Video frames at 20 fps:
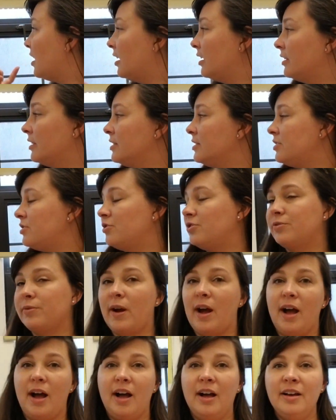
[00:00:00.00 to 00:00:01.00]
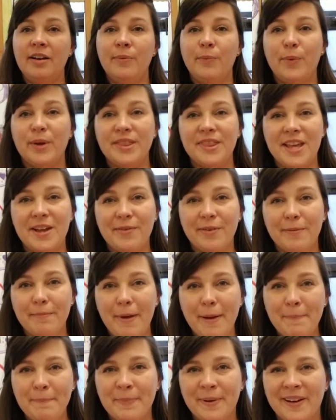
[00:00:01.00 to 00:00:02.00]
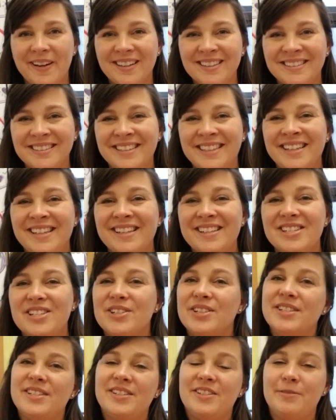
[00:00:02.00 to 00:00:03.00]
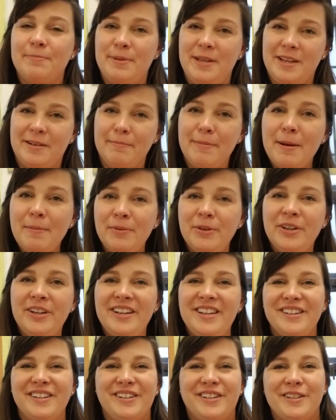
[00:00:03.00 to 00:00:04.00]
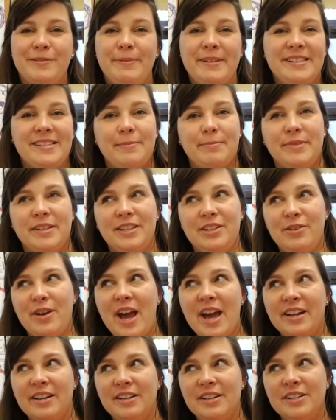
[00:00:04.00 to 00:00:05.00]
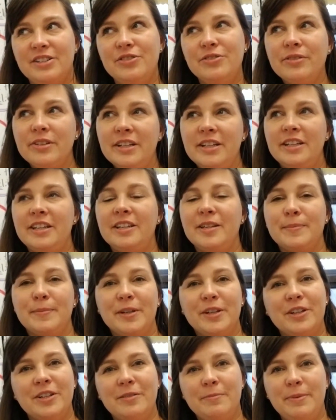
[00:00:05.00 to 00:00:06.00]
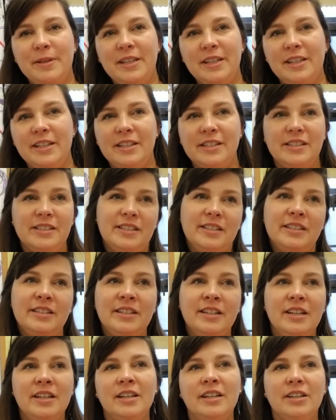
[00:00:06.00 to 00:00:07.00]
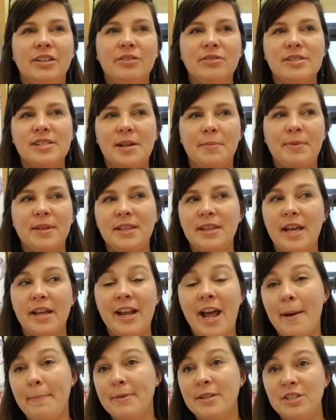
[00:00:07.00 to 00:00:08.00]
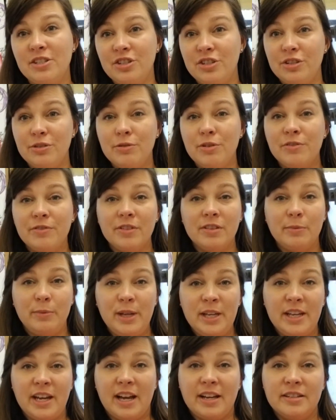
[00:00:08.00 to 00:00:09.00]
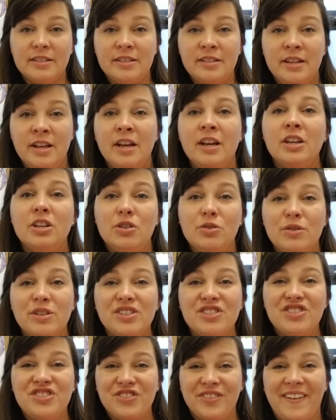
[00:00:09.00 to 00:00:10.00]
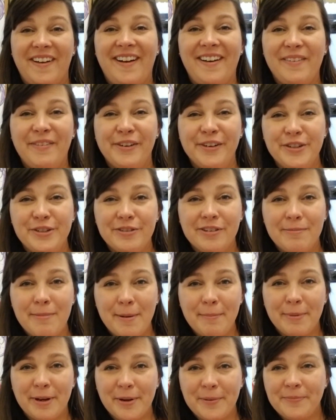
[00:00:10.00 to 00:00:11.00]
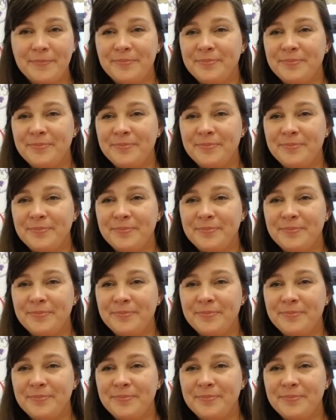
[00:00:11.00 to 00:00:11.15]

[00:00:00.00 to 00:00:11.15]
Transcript: artists draw what they remember. So this could be a memory, it could be something you had in a dream, it could be, something that happened to you over the weekend. You can draw what you remember.